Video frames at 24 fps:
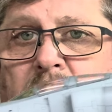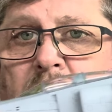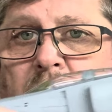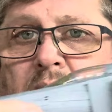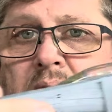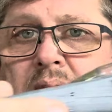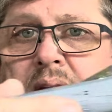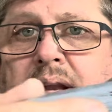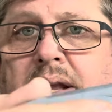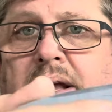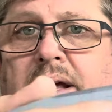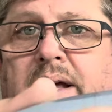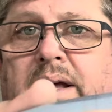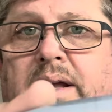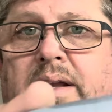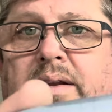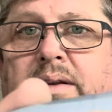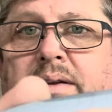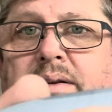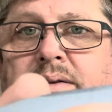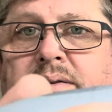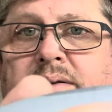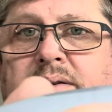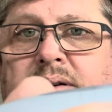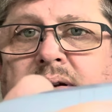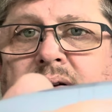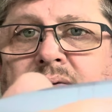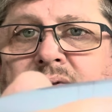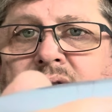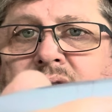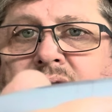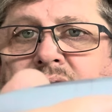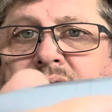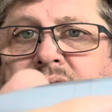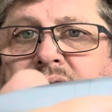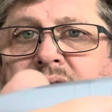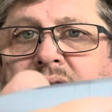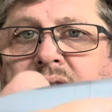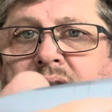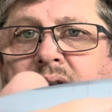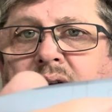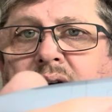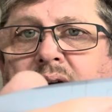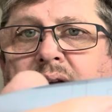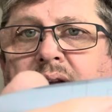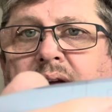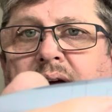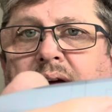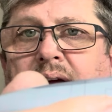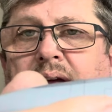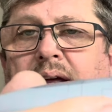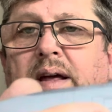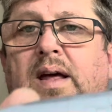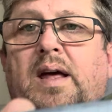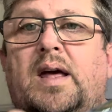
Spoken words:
1 there, as you can see like that.